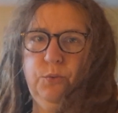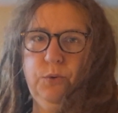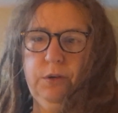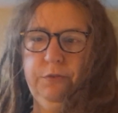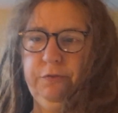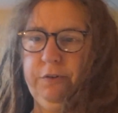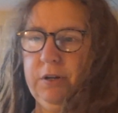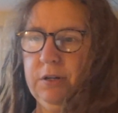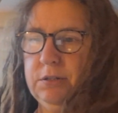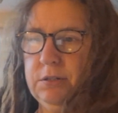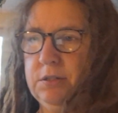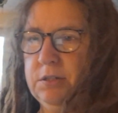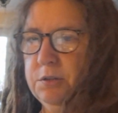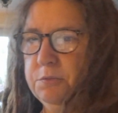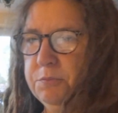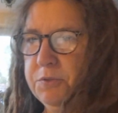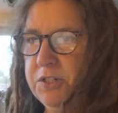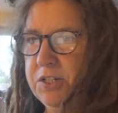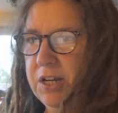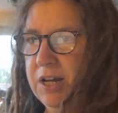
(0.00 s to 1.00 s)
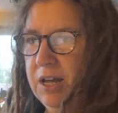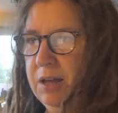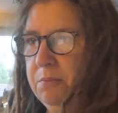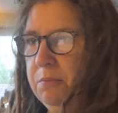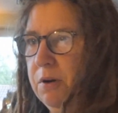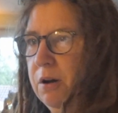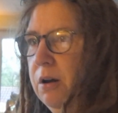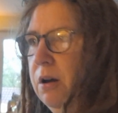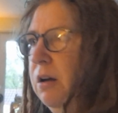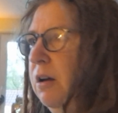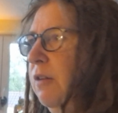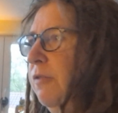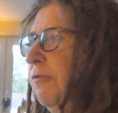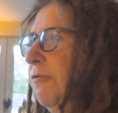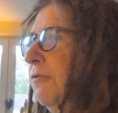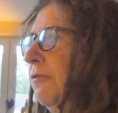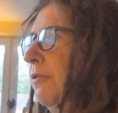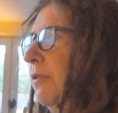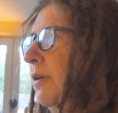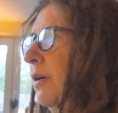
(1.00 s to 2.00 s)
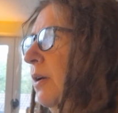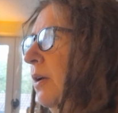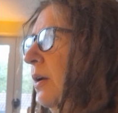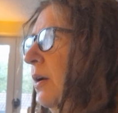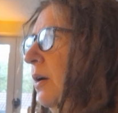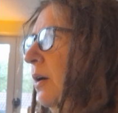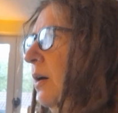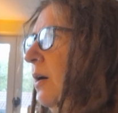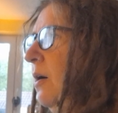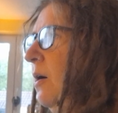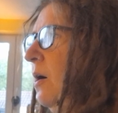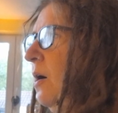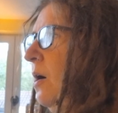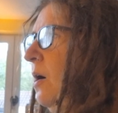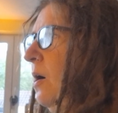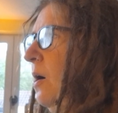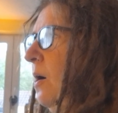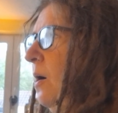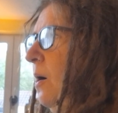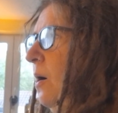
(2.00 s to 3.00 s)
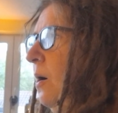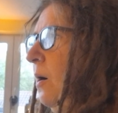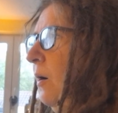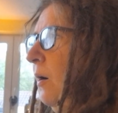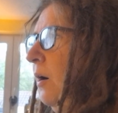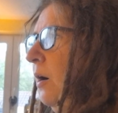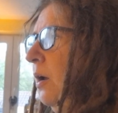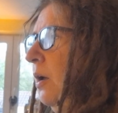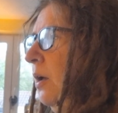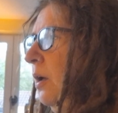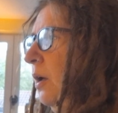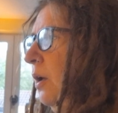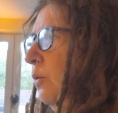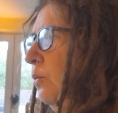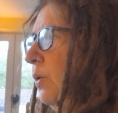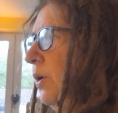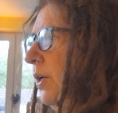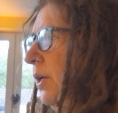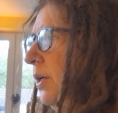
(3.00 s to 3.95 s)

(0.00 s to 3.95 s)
we've got some time off. What